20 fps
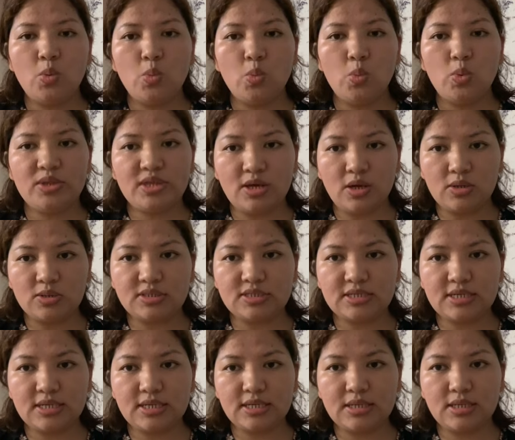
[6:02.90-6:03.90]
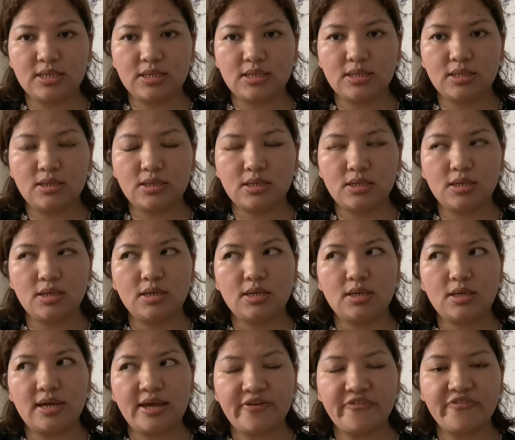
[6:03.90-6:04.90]
without
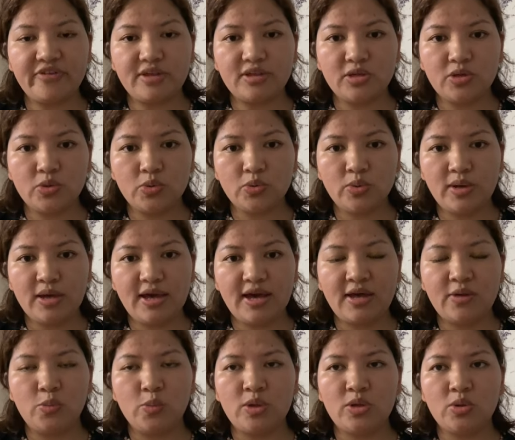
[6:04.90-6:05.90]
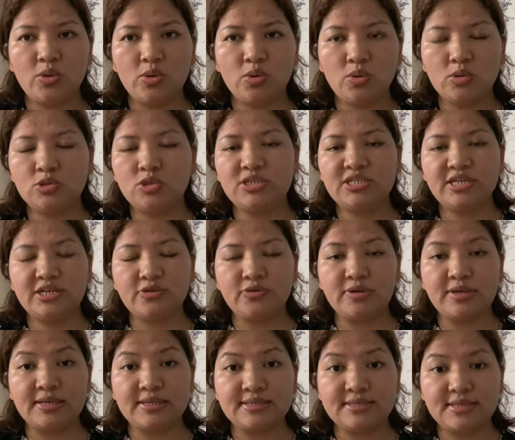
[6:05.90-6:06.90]
FNU, and when you go to take your
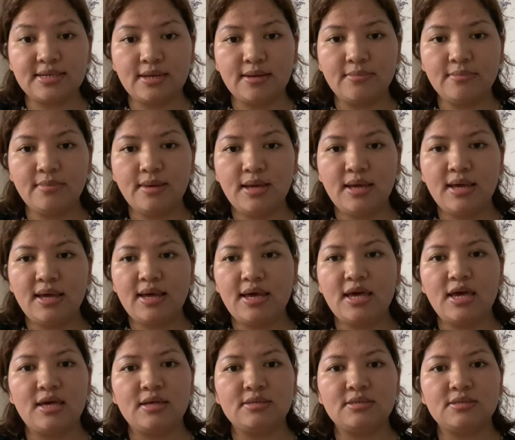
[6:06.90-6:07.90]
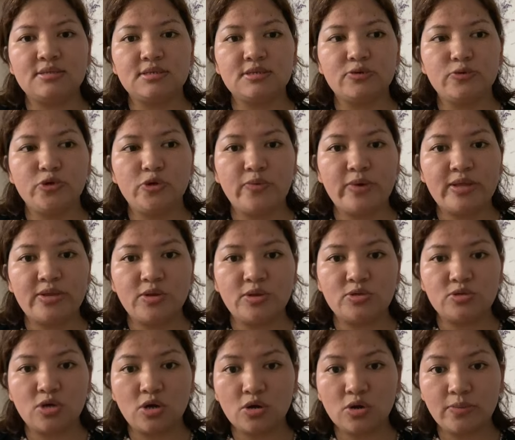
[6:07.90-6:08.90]
exam and when your
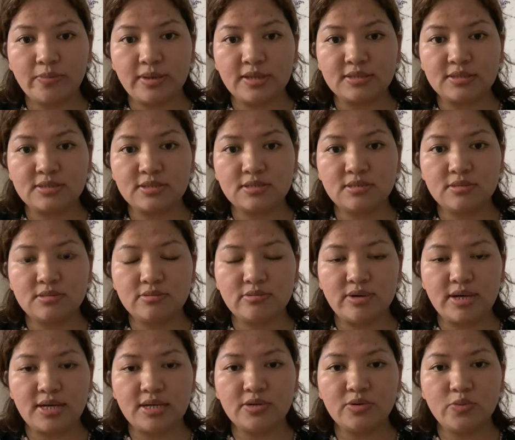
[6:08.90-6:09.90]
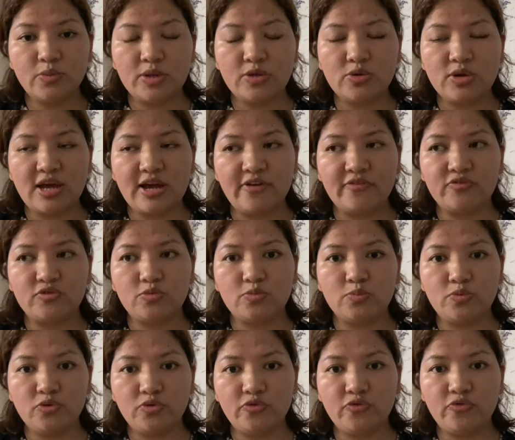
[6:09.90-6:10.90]
documents, right, when you have to
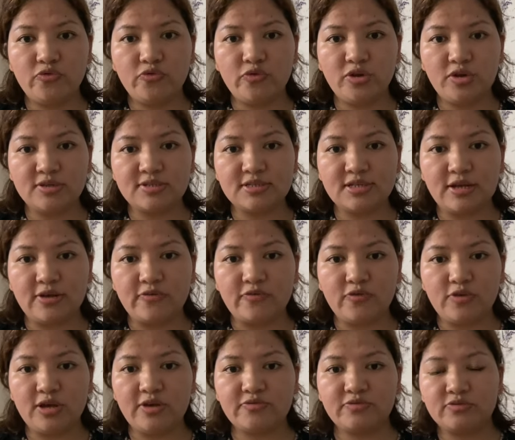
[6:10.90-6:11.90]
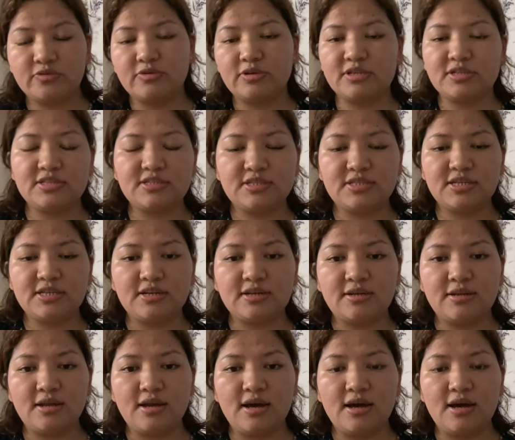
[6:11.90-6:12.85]
prove yourself, you have to take an